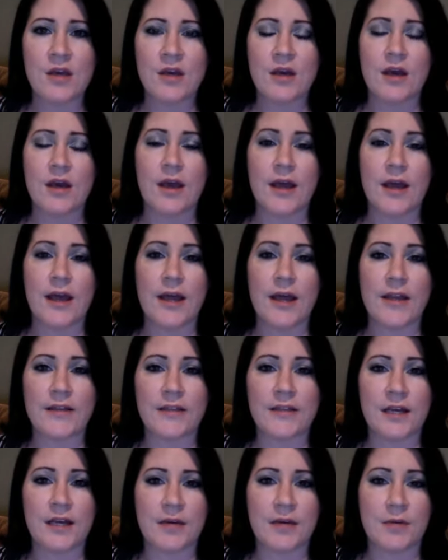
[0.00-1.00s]

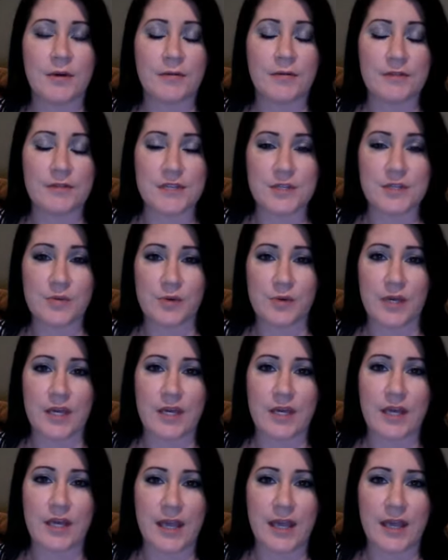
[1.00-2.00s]
and of this
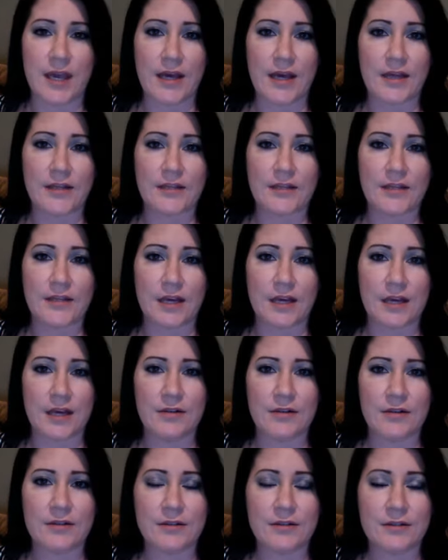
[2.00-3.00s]
week,
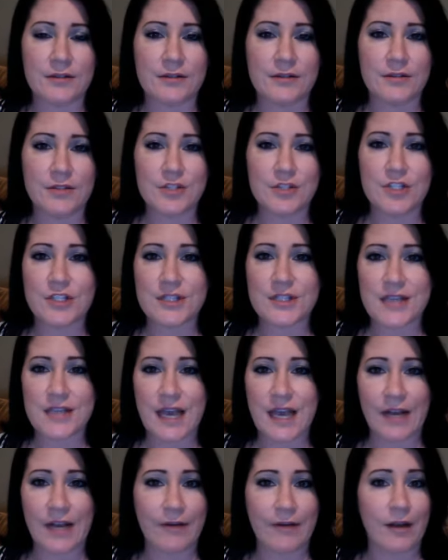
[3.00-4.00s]
and she's
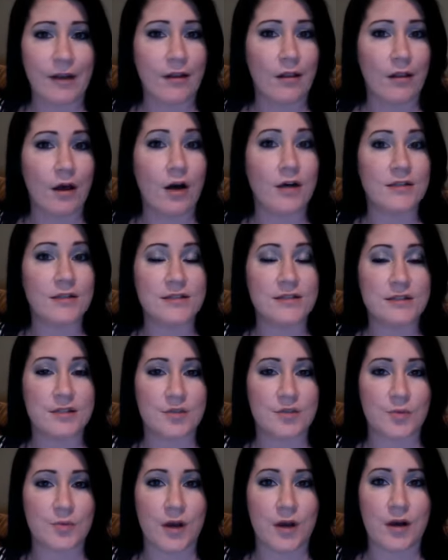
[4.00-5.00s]
kind of at a loss
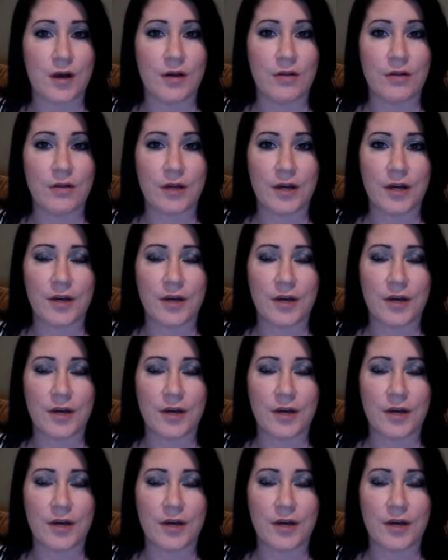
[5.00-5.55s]
as well.